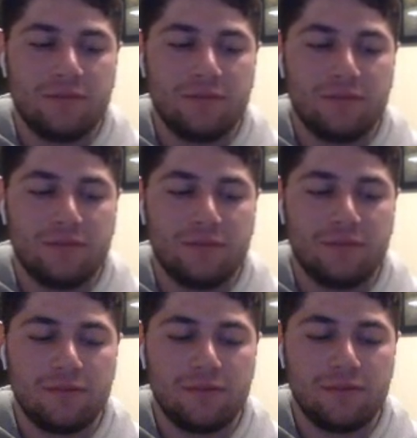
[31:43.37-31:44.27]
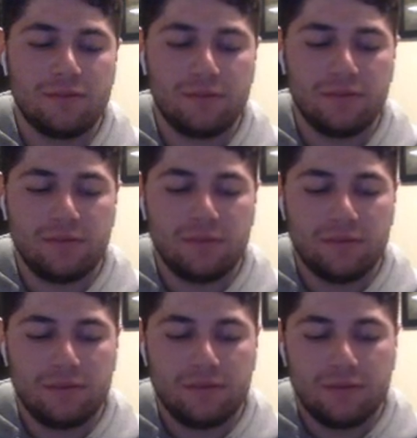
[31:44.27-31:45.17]

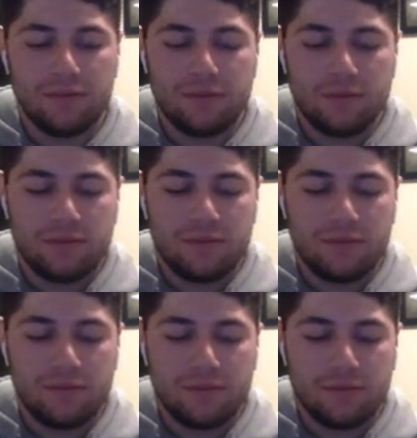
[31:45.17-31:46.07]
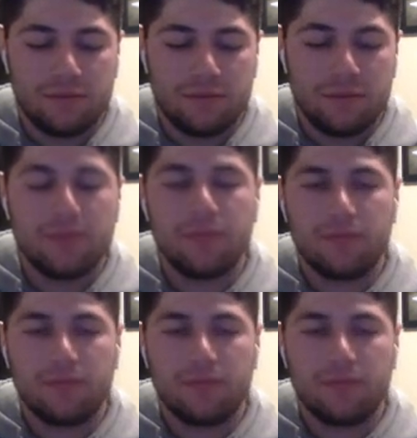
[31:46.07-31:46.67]
The person shown says nothing.